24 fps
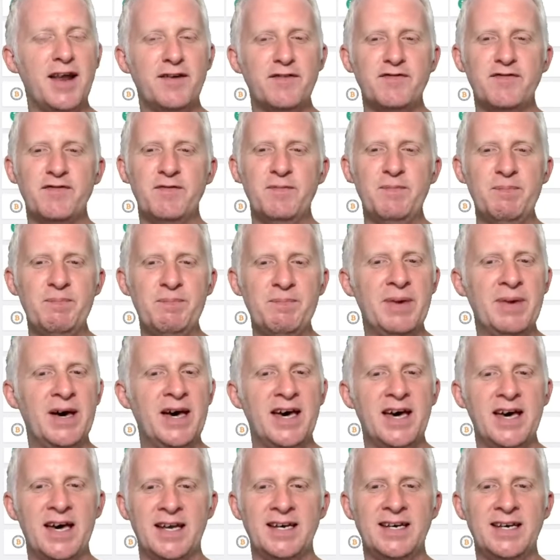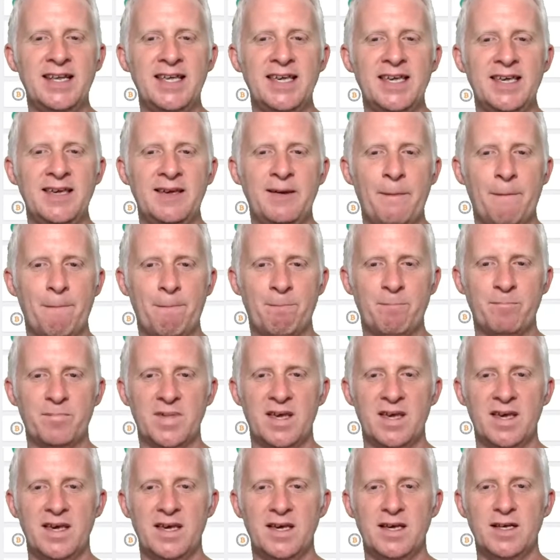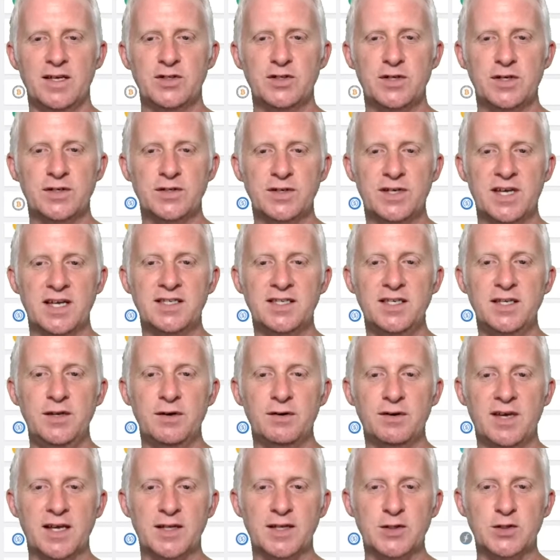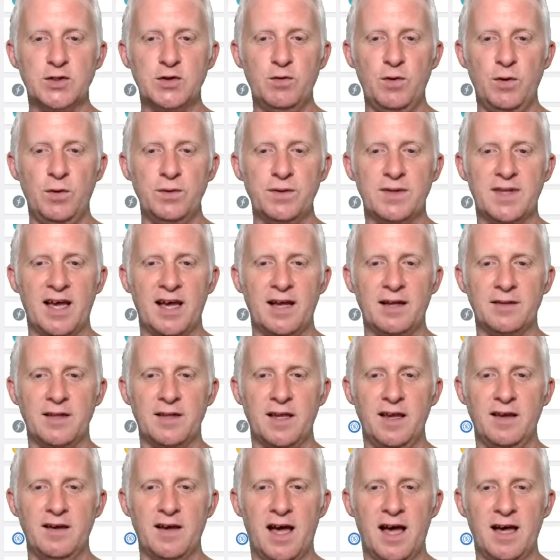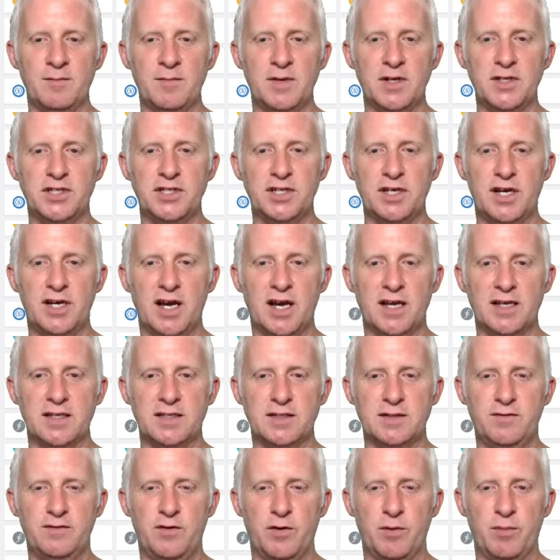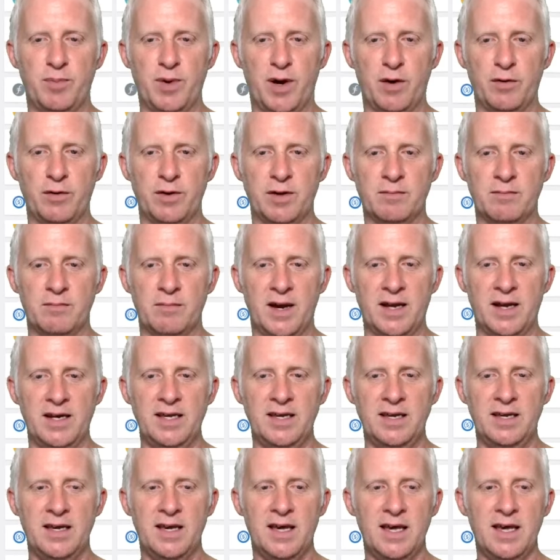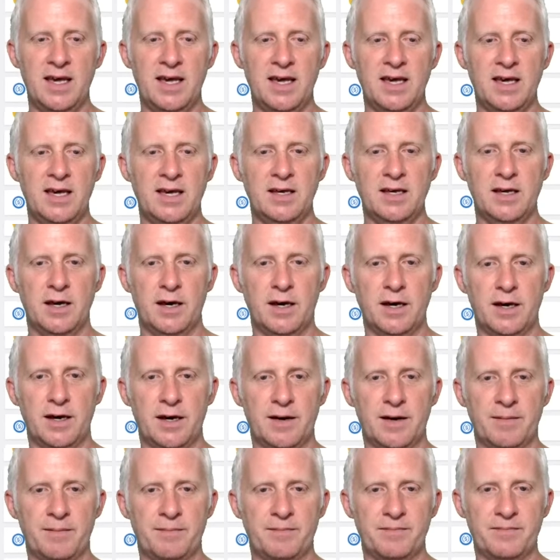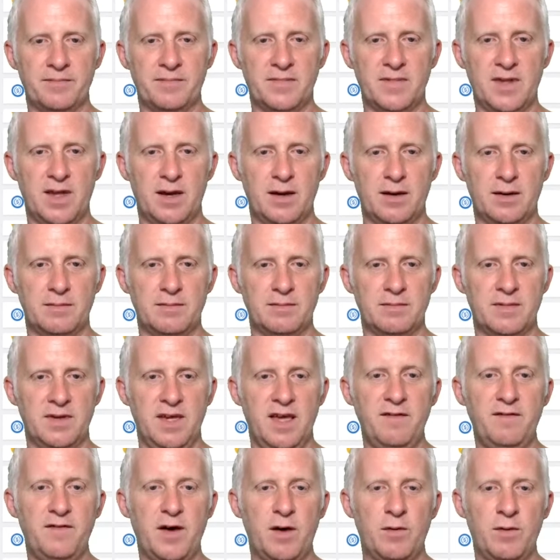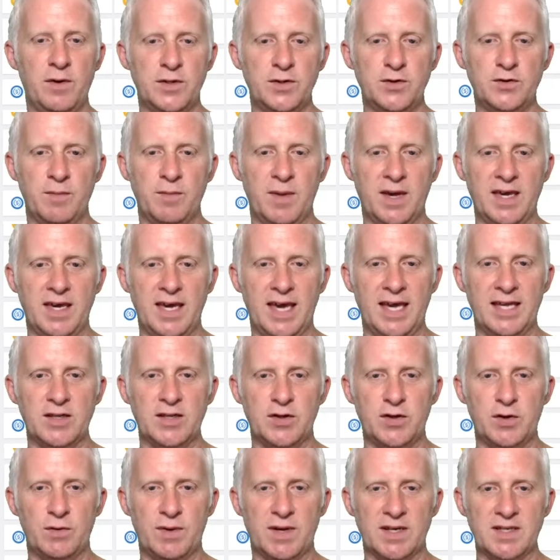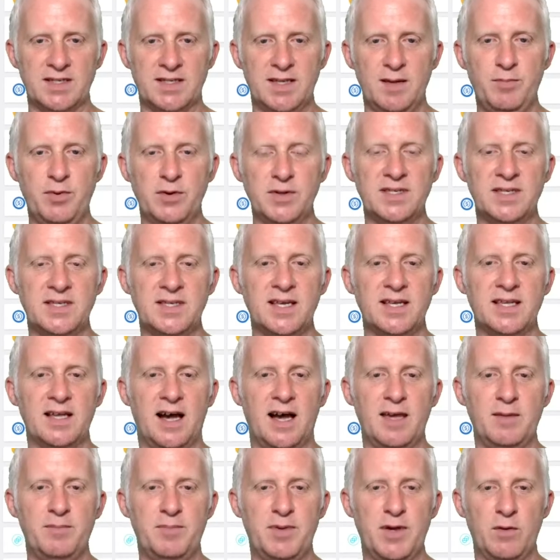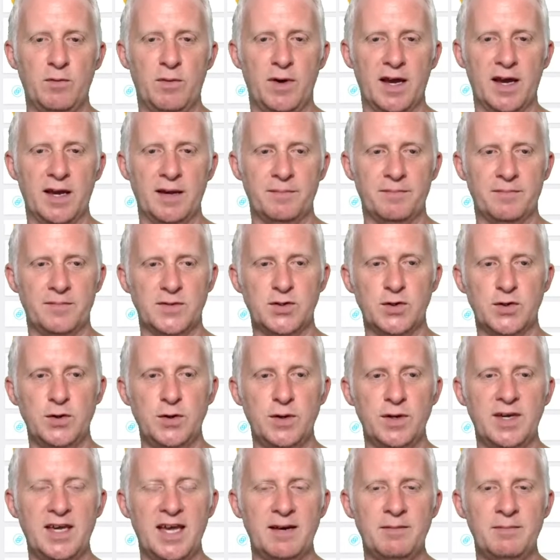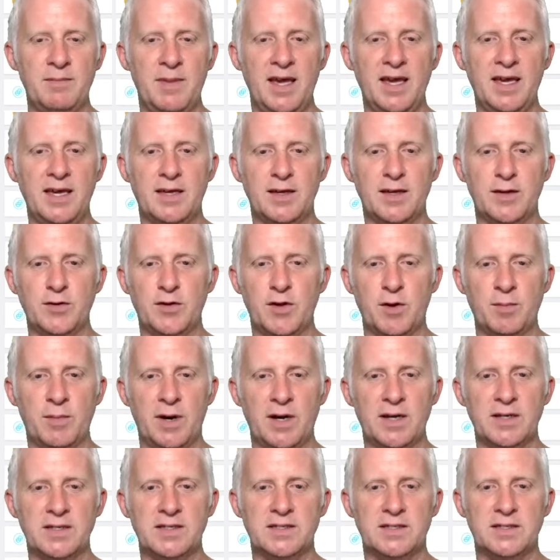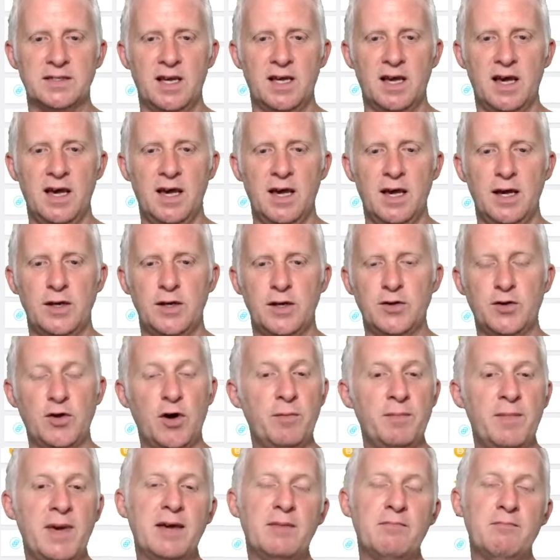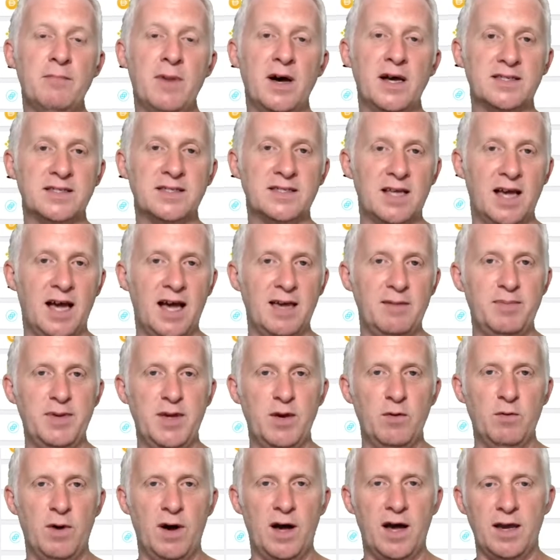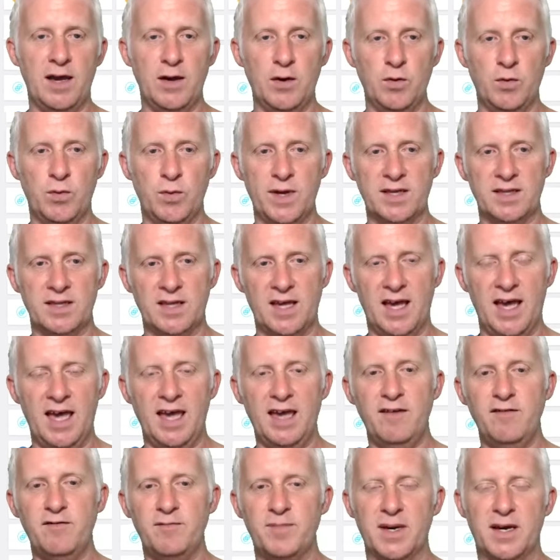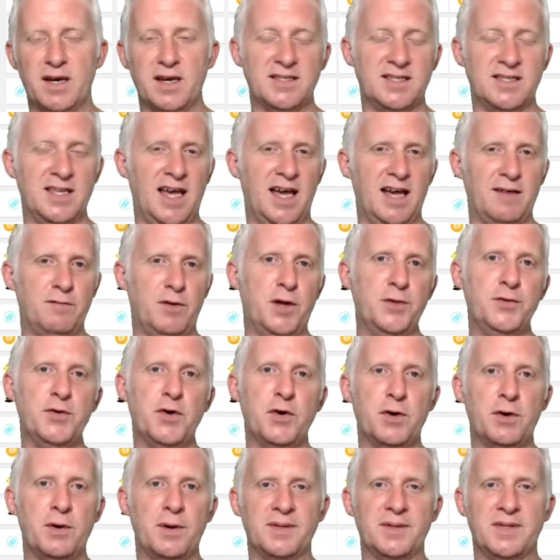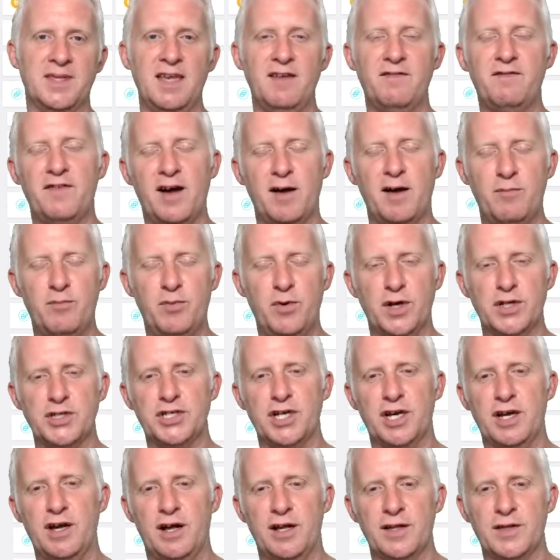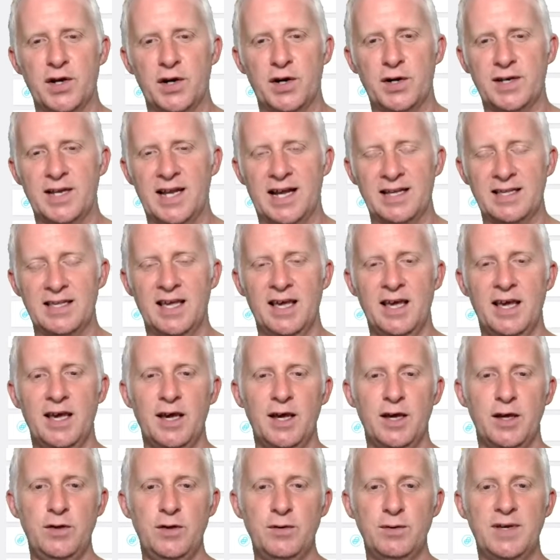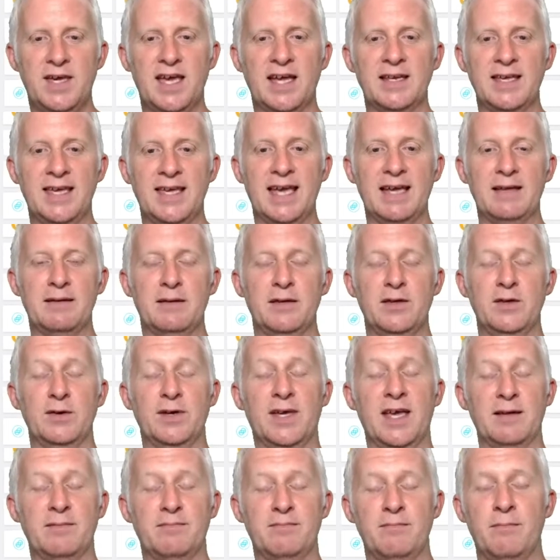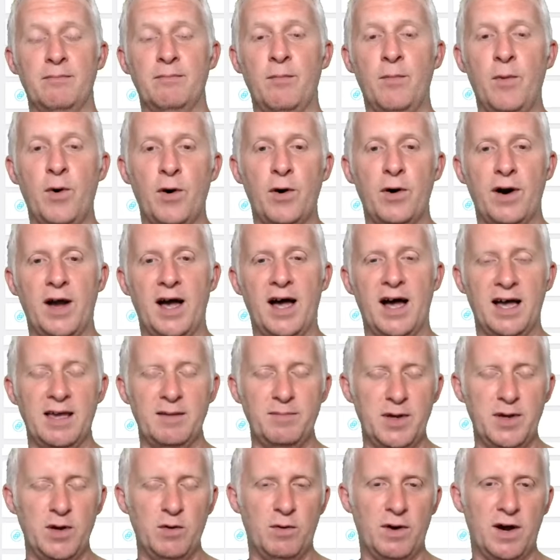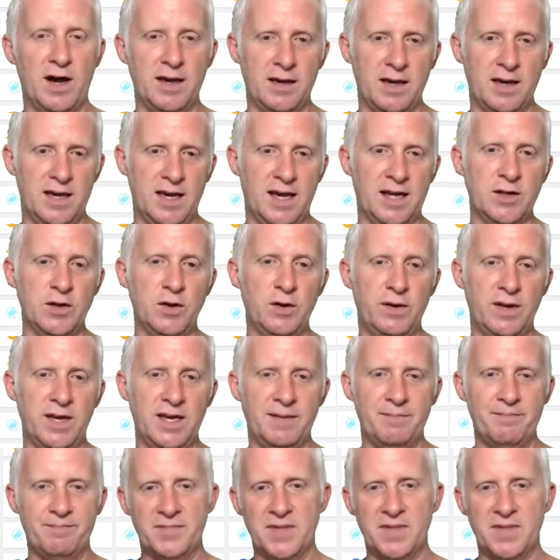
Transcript: of money. So as you can see, you can scroll down how much it costs for borrowing money. If I want to make interest, deposit APY. So you can make the most. You don't make most APY with Aave because they have other DeFi project other that you can get. You get more APY annually.